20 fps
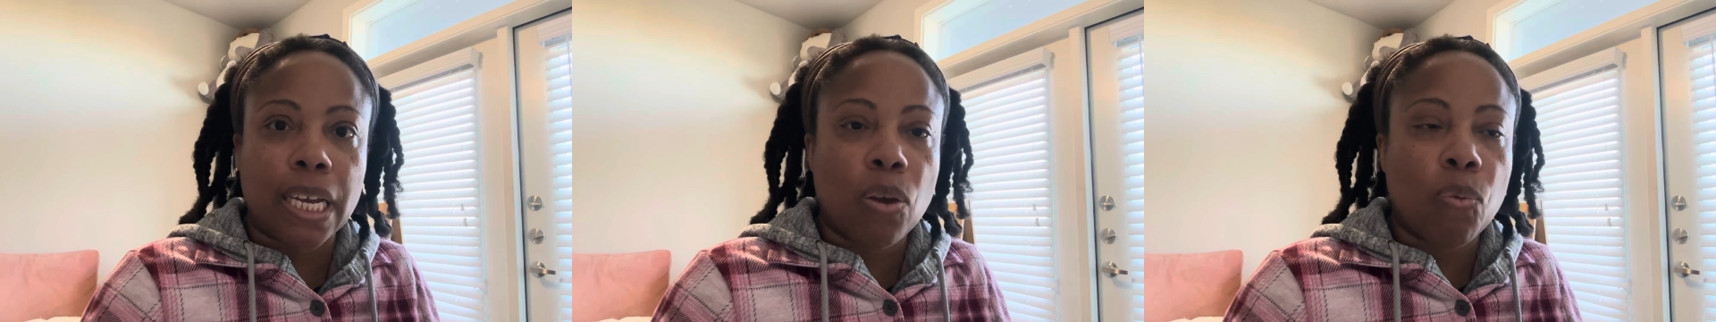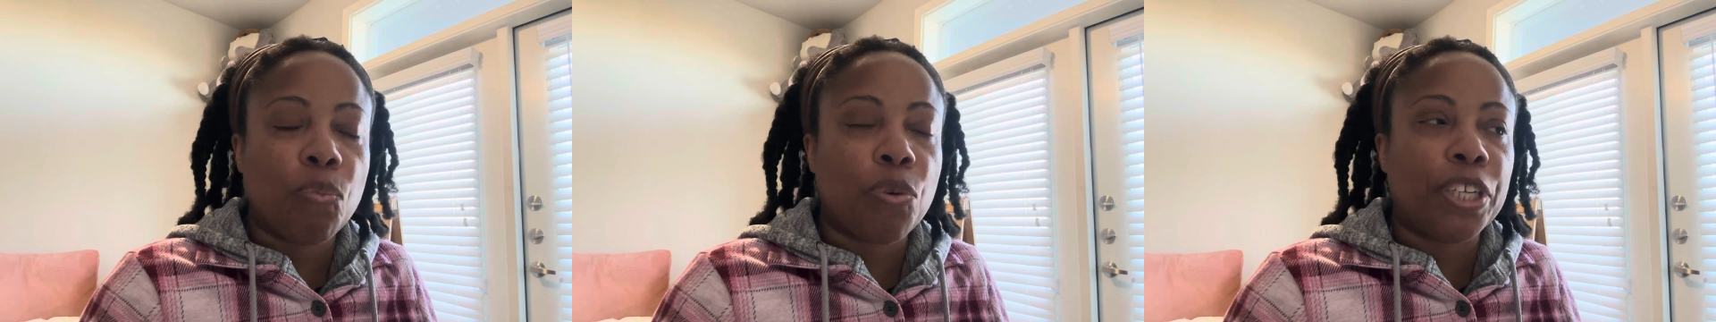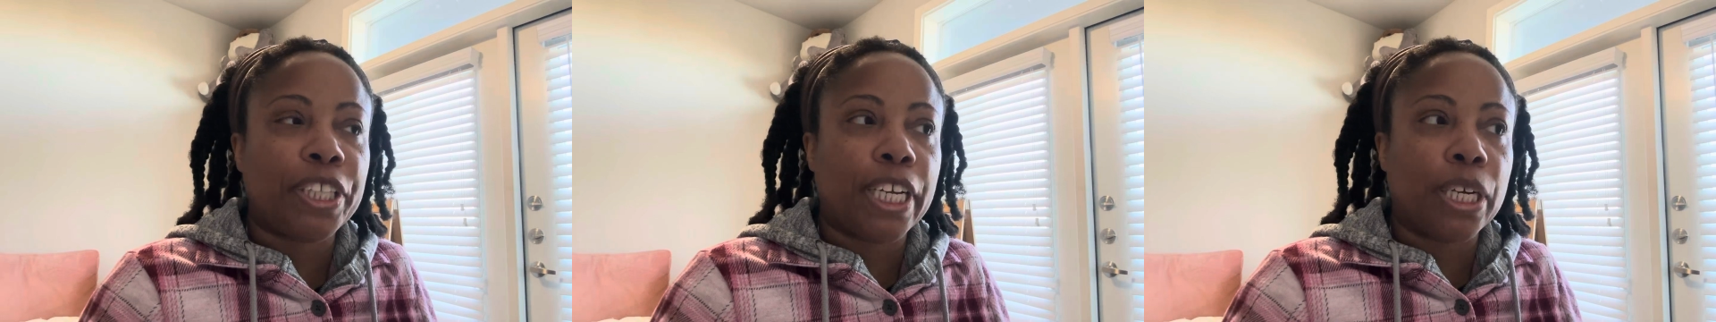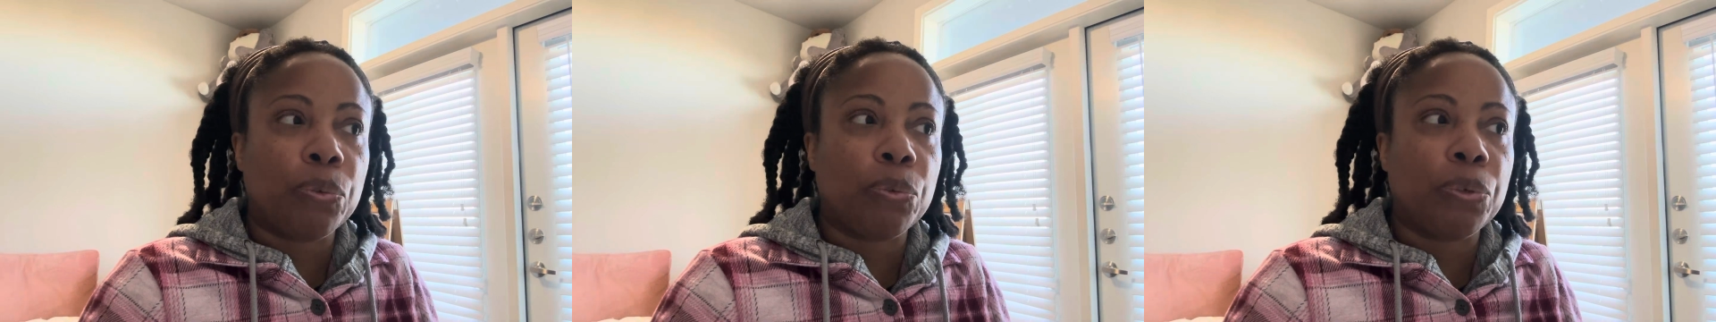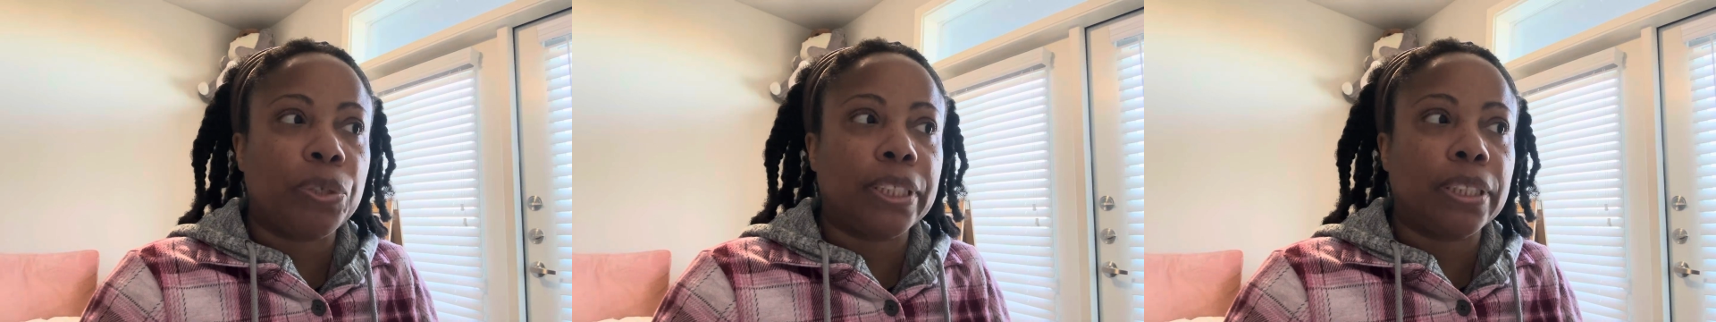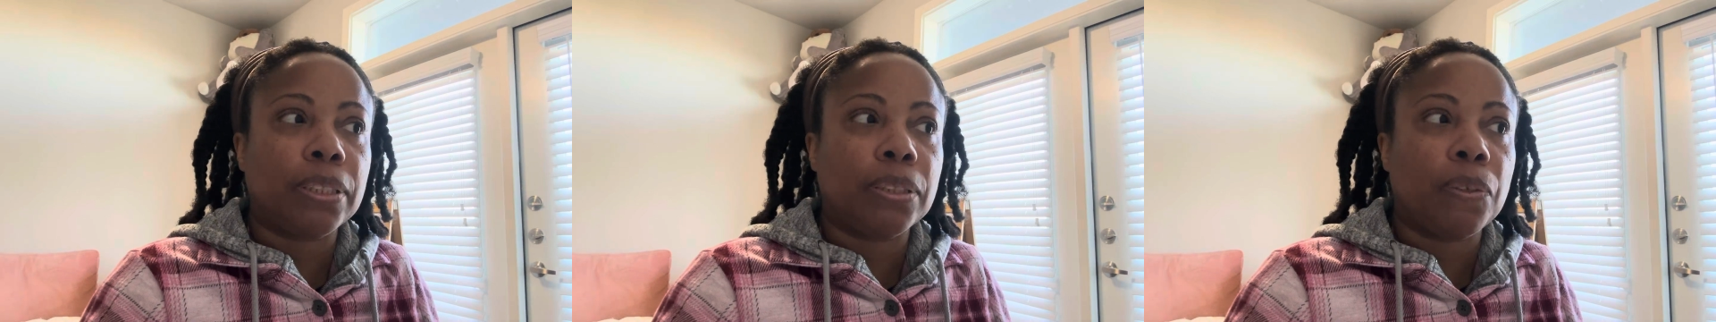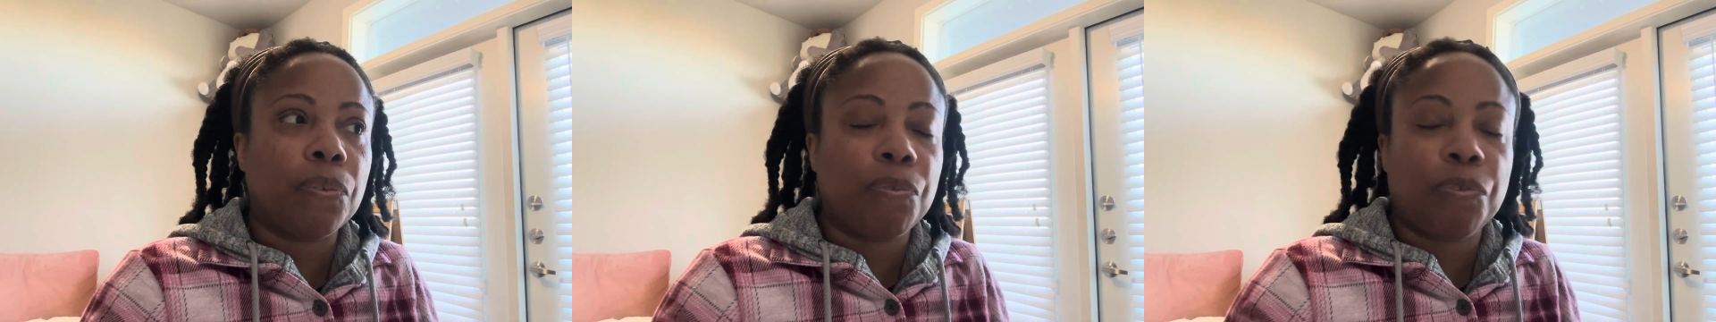where there
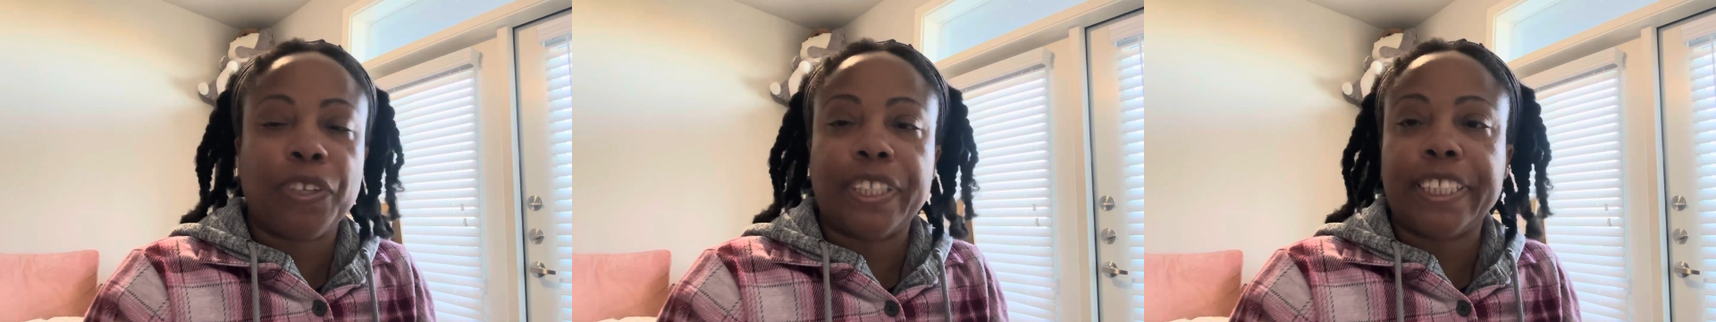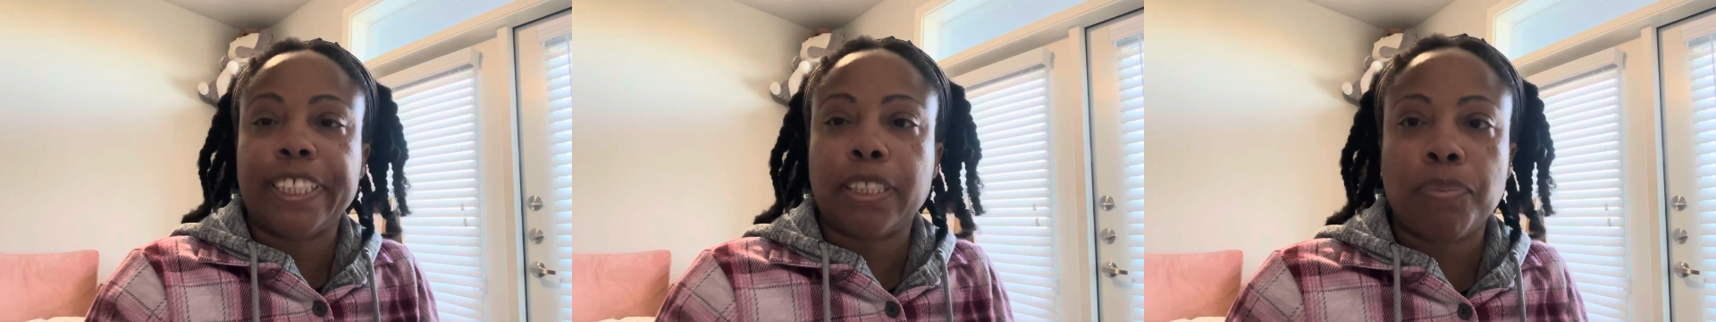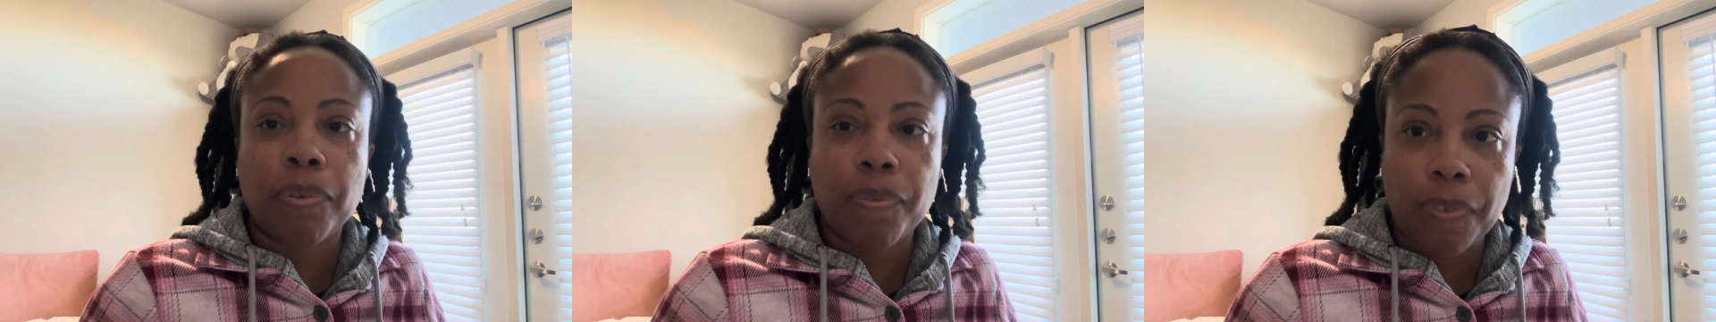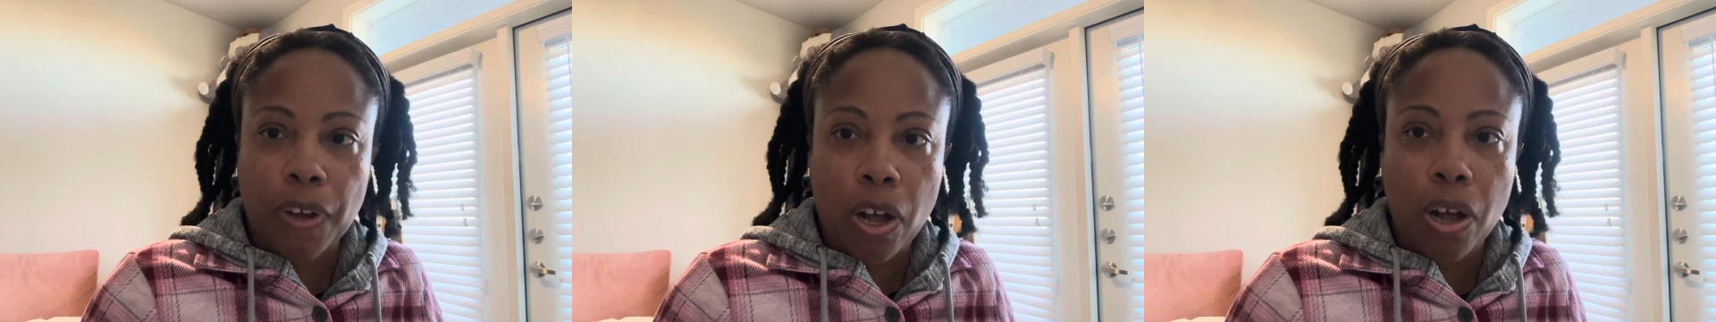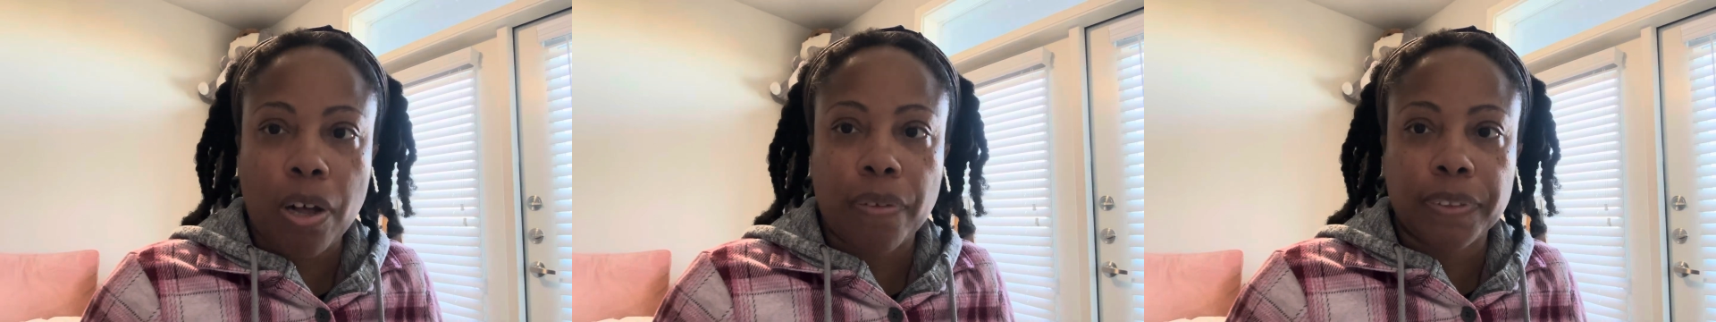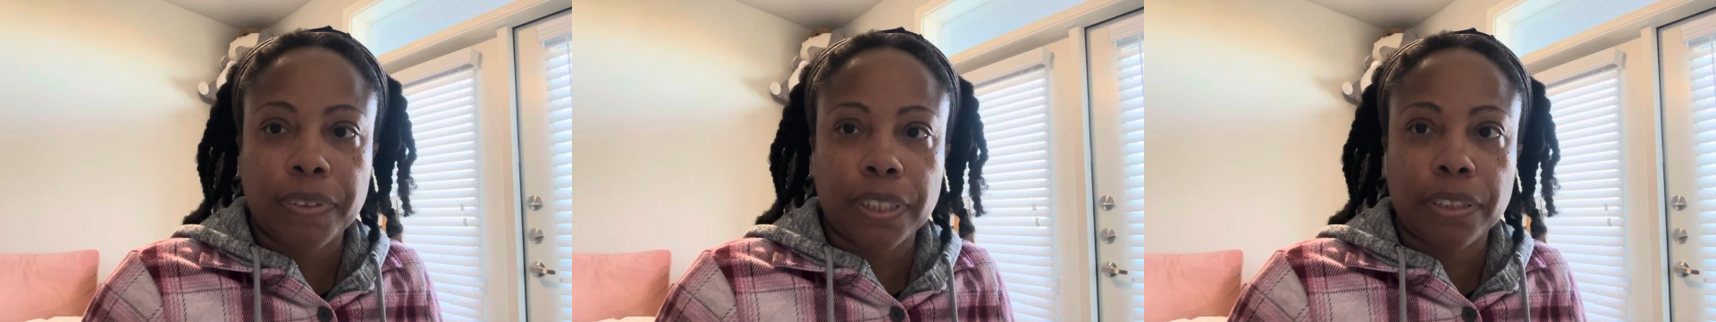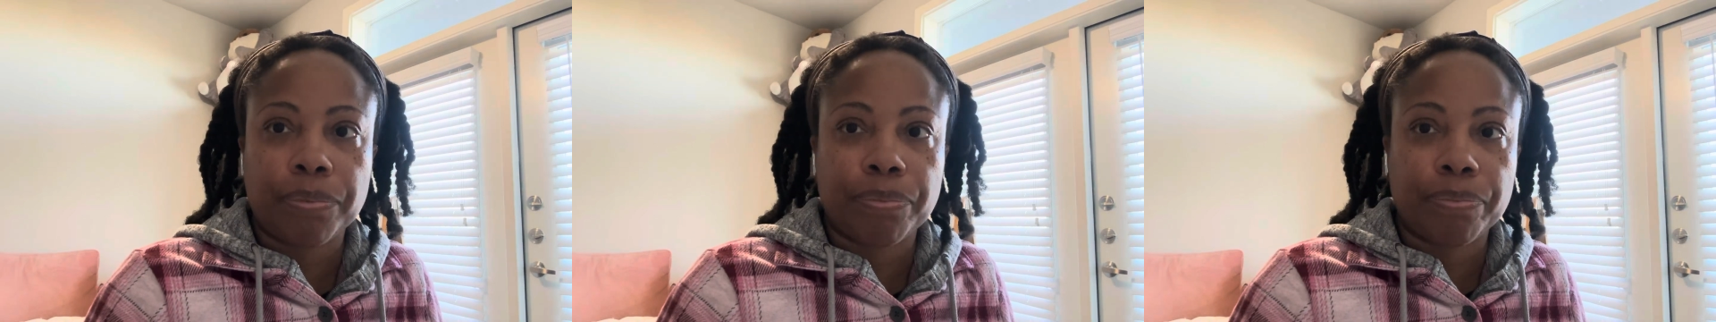was friendship involved.